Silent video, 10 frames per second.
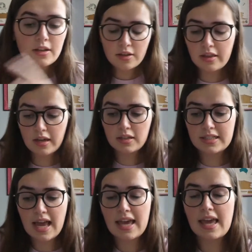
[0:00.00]
Another thing I'd
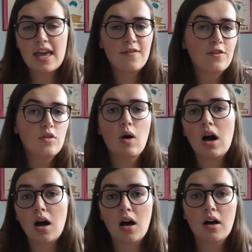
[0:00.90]
say, if you
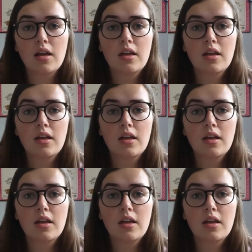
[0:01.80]
are